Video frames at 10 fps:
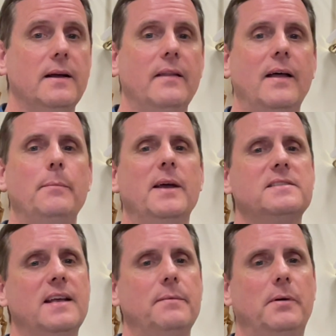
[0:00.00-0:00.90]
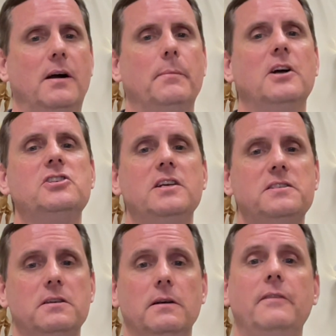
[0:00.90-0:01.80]
That makes that bar much
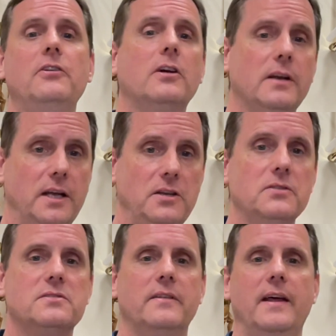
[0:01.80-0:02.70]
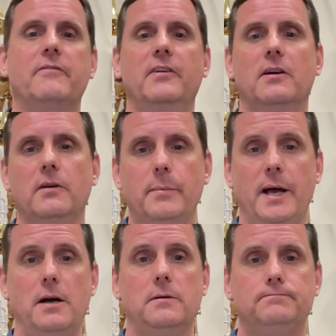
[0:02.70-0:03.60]
easier if you can get used to that fingering
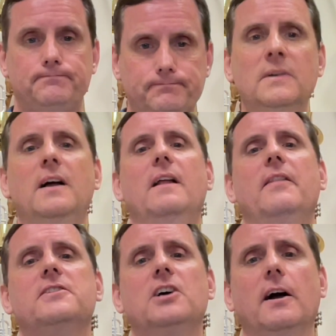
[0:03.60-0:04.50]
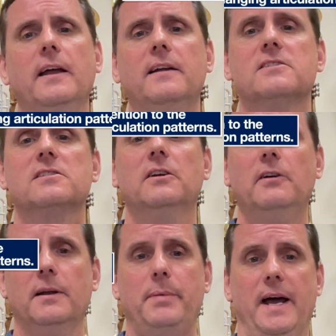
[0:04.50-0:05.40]
pattern. The tonguing and
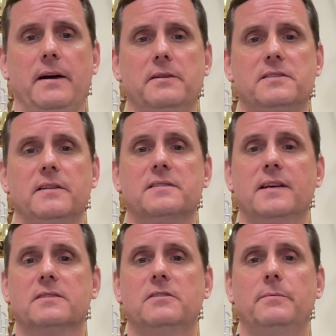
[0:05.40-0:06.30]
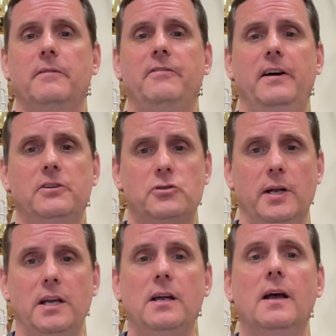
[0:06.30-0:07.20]
slurring patterns in this excerpt are very
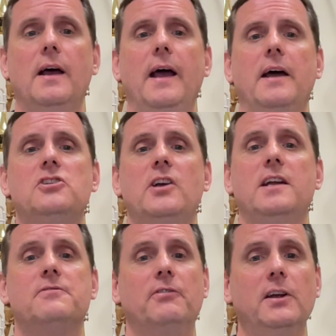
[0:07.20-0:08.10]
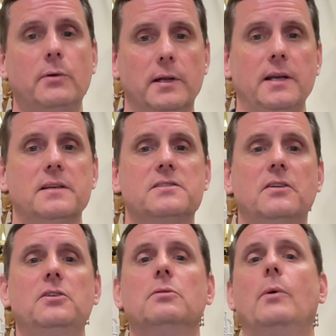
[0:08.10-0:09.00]
tricky and change frequently, so
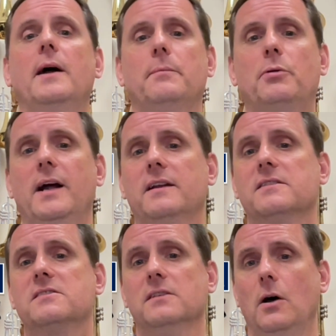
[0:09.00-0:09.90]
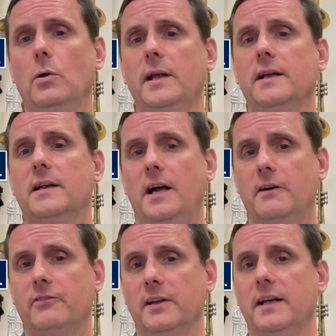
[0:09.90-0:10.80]
you'll want to practice slowly and
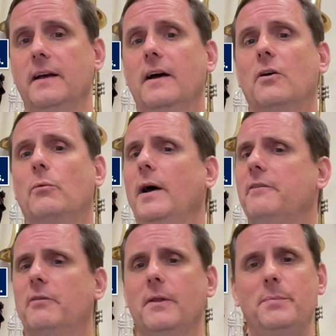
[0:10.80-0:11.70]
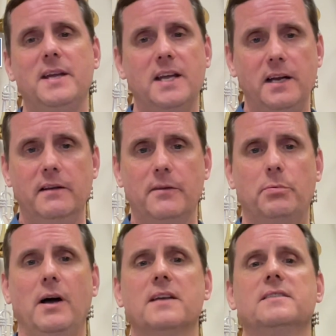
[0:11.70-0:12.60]
carefully right from the beginning of the
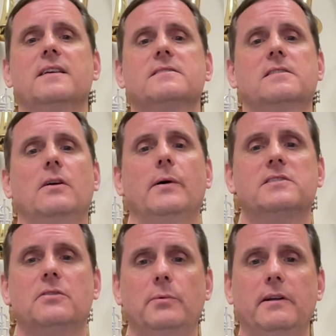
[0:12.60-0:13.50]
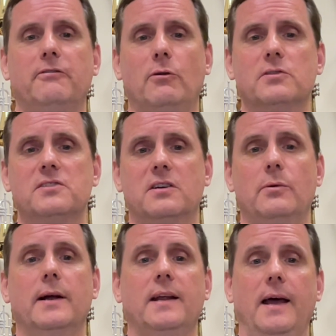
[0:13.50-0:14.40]
process so as to reinforce the
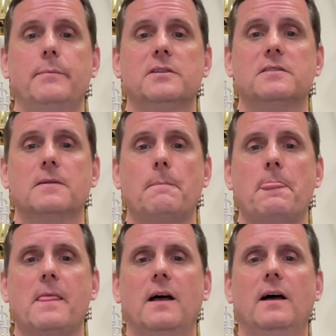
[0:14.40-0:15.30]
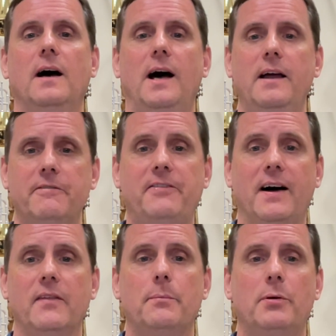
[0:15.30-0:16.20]
correct habits. I have
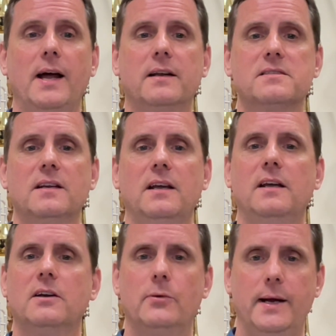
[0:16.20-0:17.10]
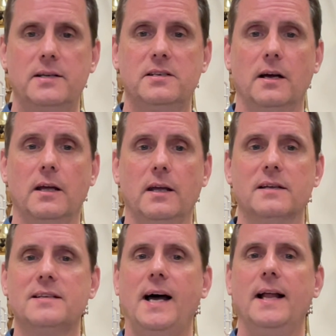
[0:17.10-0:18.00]
found that practicing incorrect tonguing
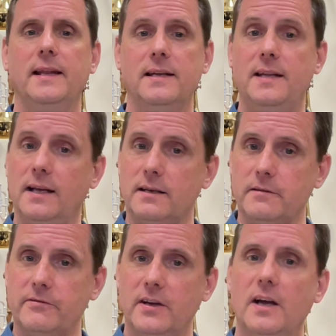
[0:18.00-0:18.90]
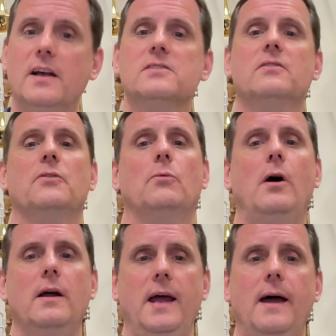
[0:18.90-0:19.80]
is highly addictive, so the
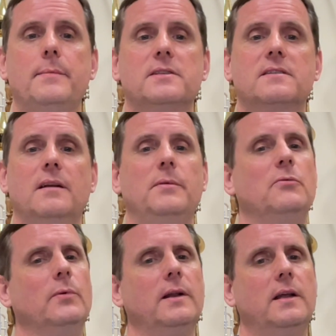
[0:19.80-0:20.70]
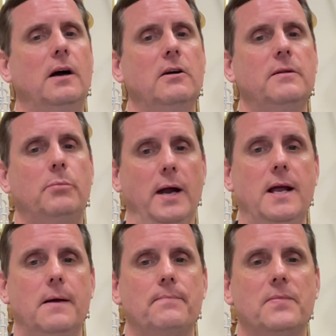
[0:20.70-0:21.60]
wrong habits can be really hard to break.